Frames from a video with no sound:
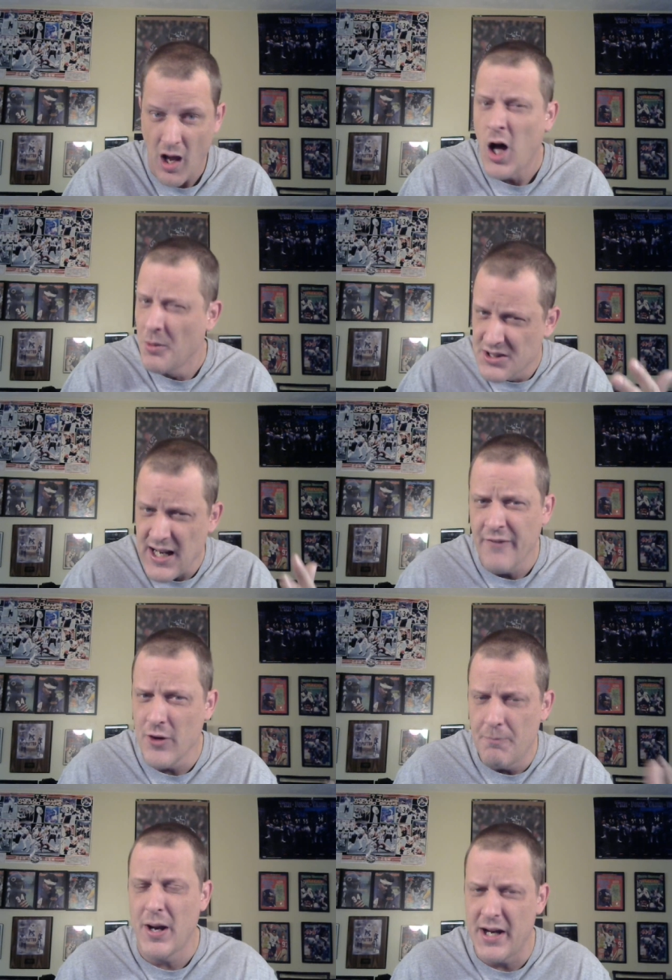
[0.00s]
almost
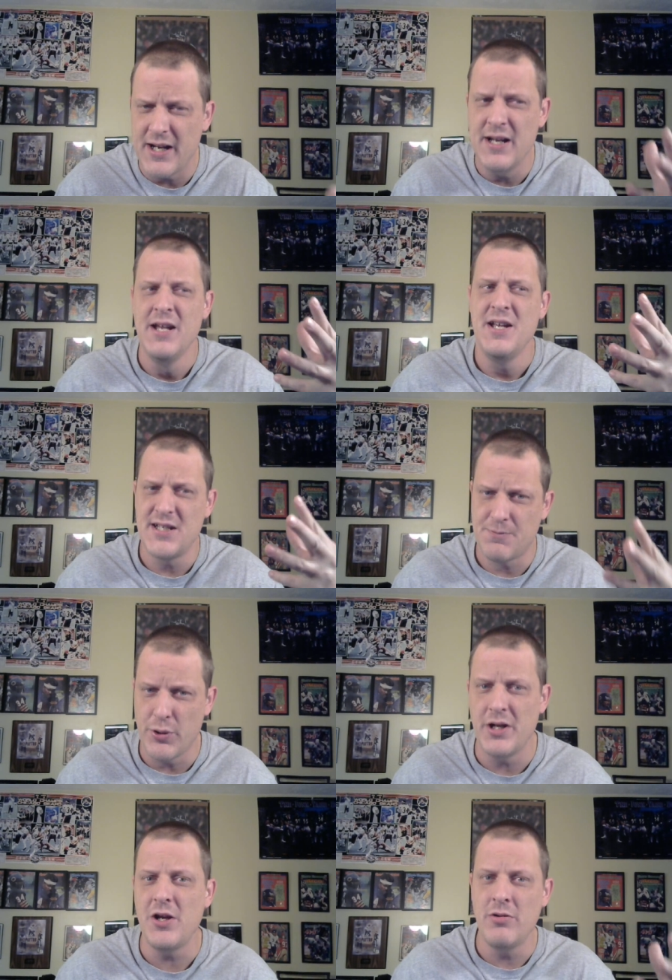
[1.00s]
everybody is
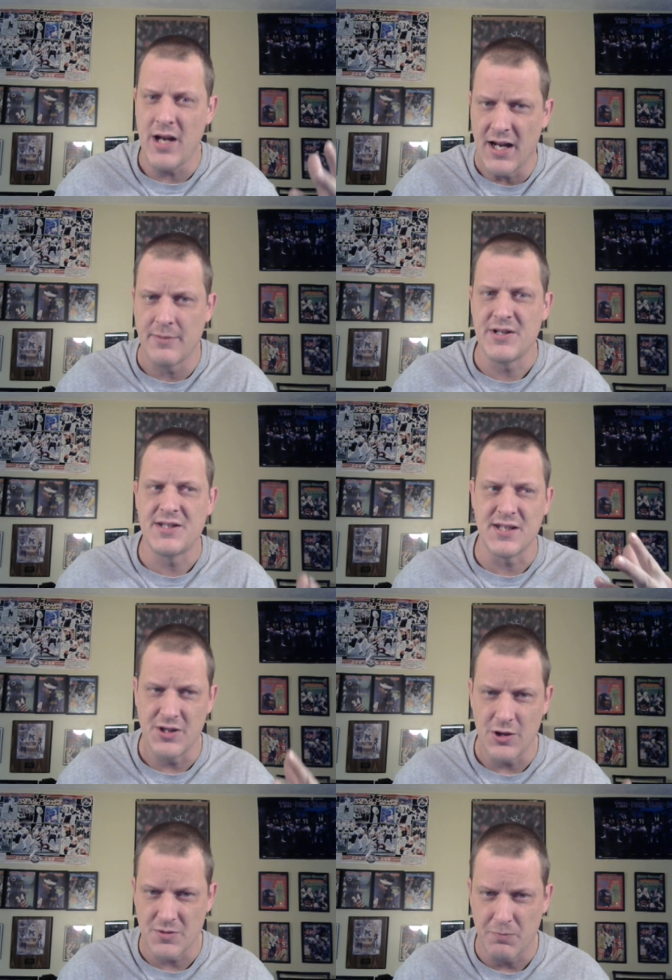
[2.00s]
pretty unanimous
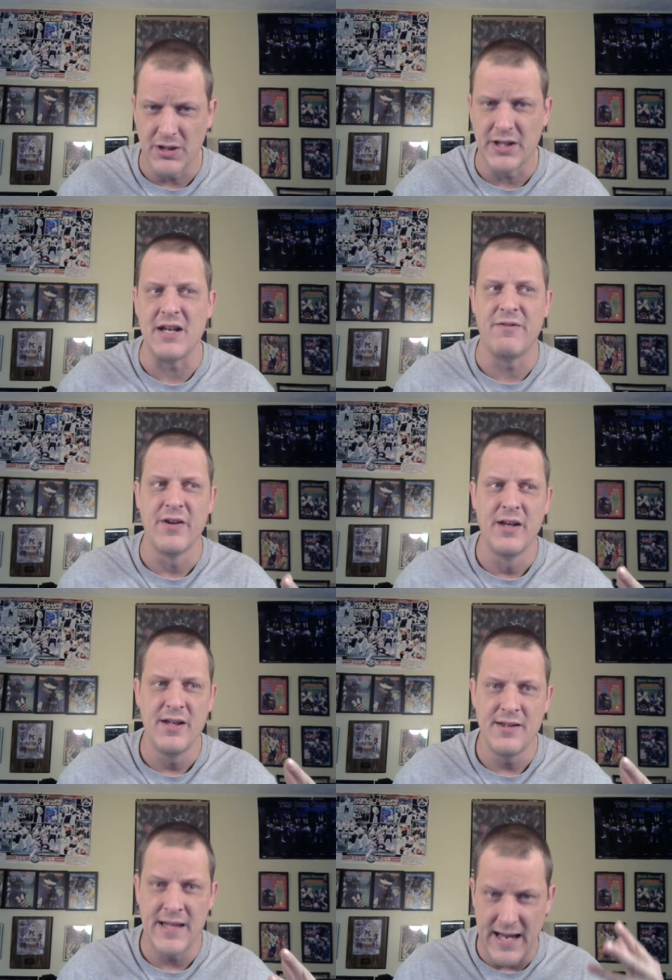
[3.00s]
in their belief
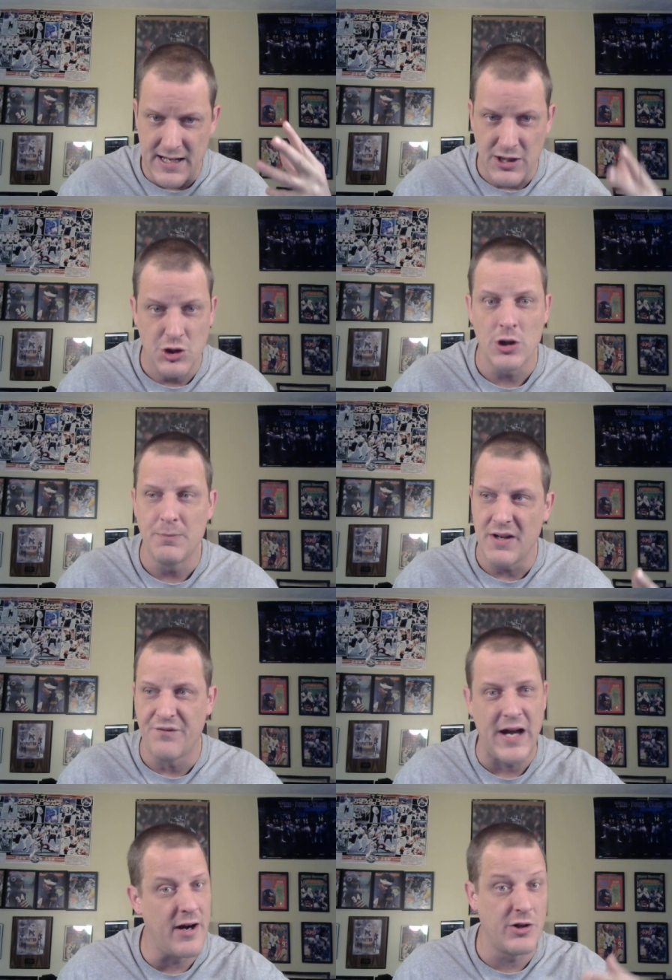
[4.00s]
that he should be
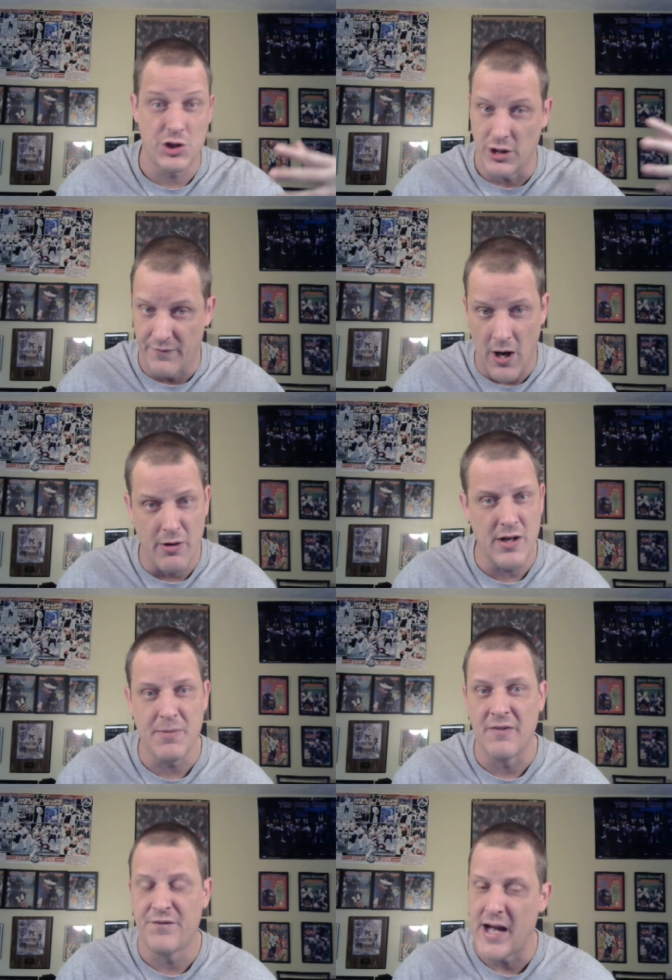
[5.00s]
fired, should have already
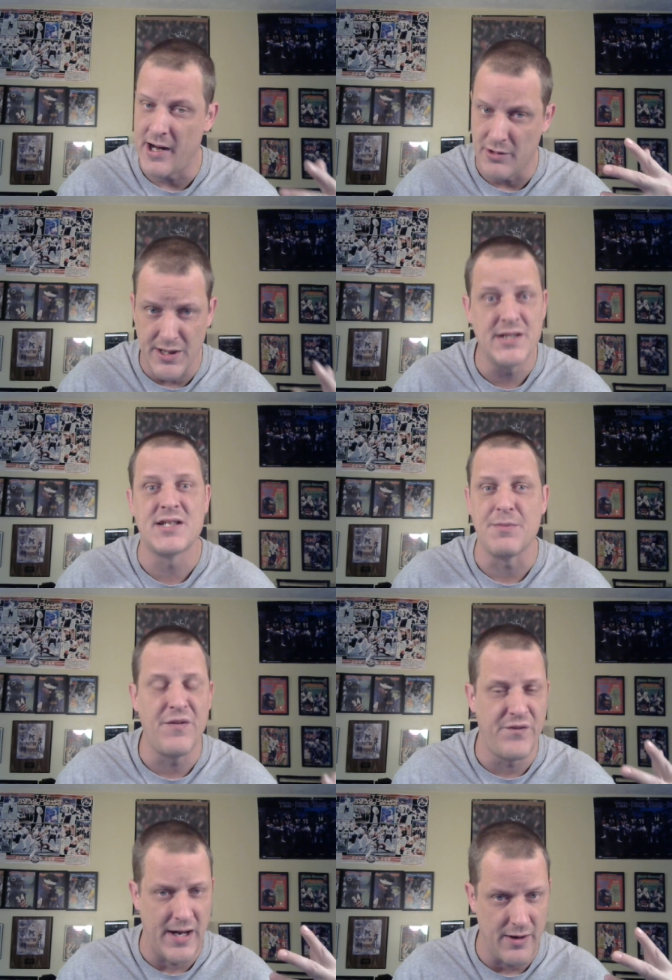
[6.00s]
been fired, needs to be
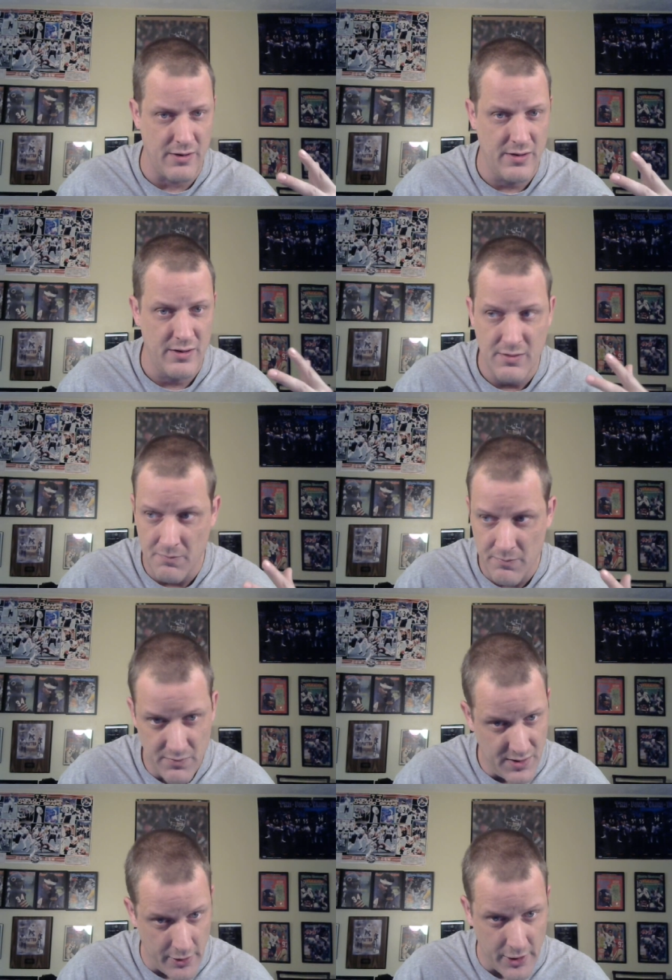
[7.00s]
fired.
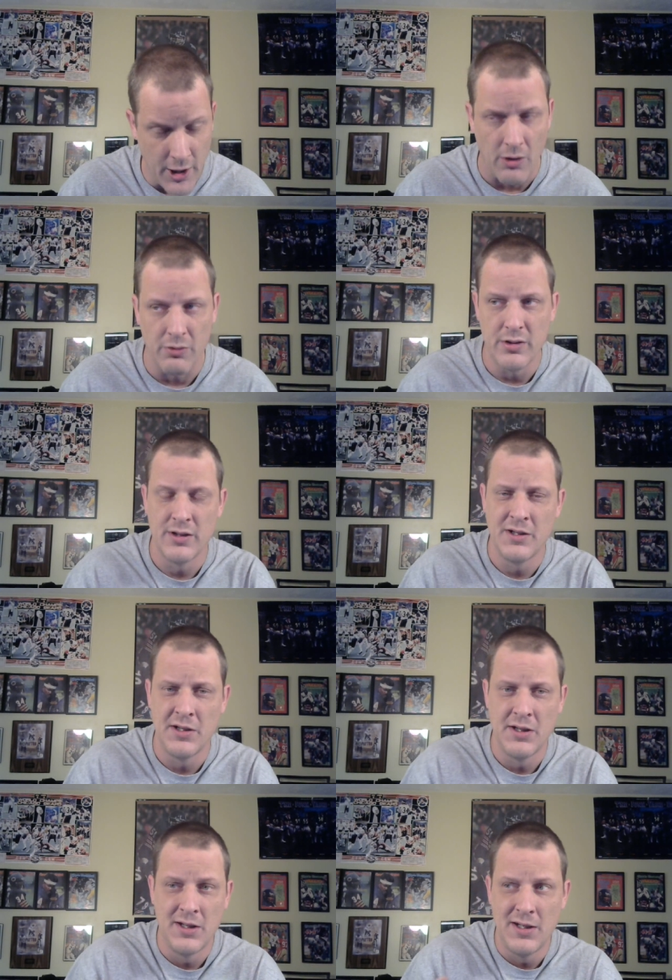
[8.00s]
There you go.
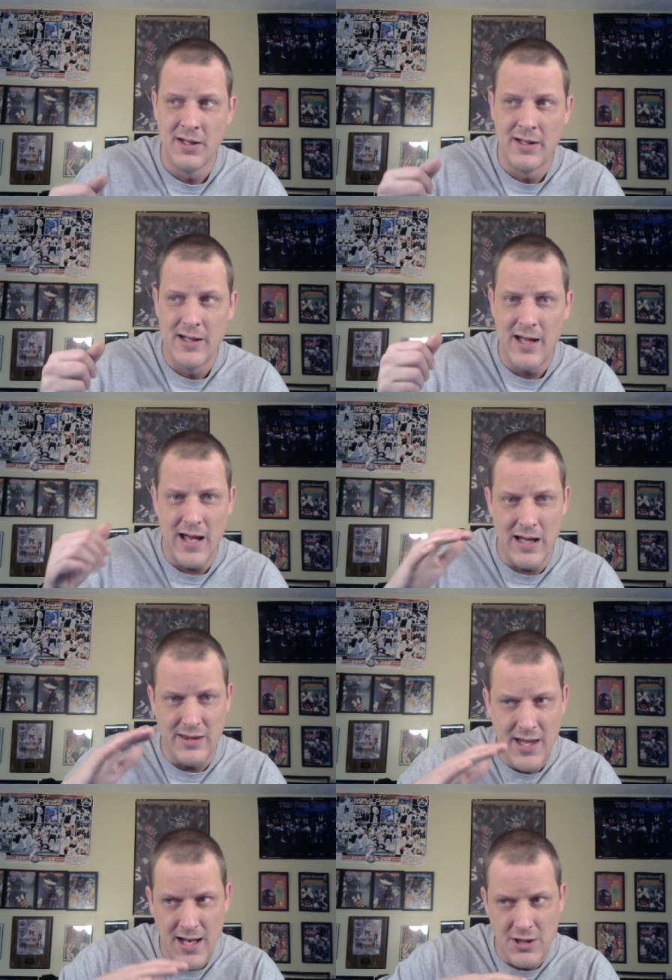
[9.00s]

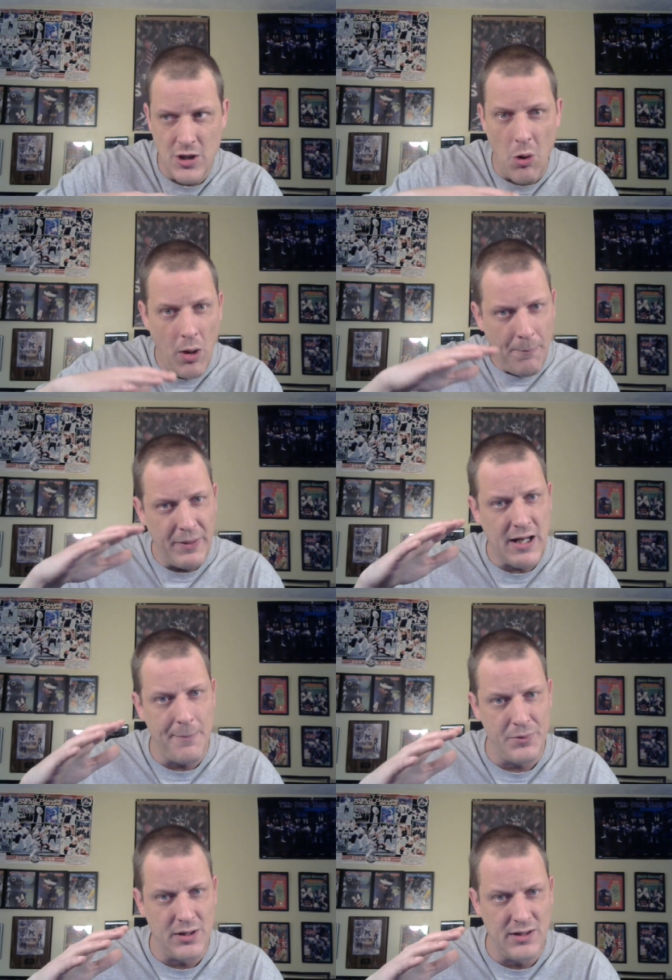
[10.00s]
And then you go up a
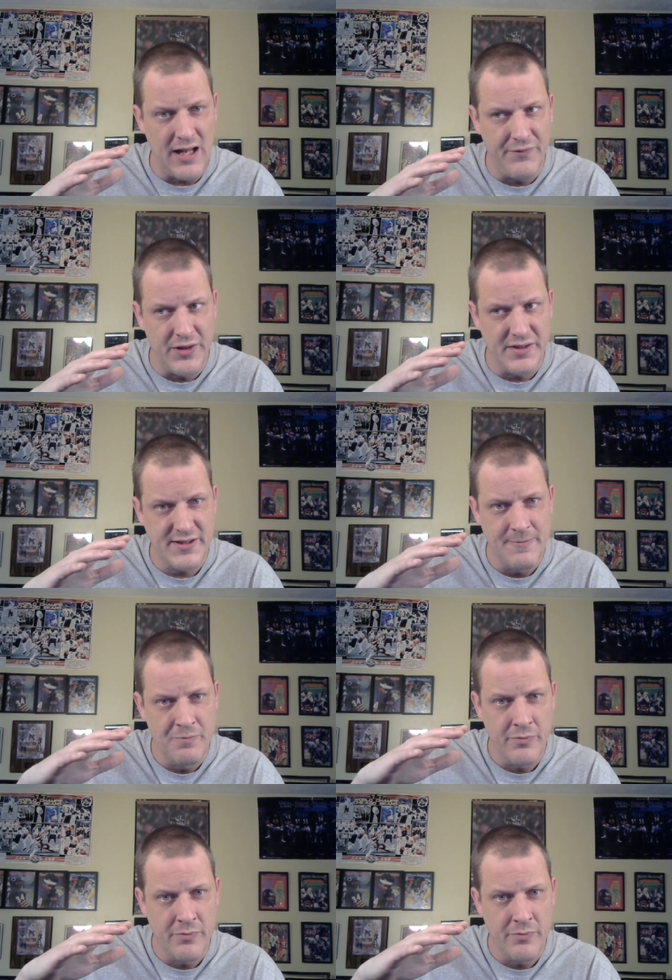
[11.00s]
couple of levels,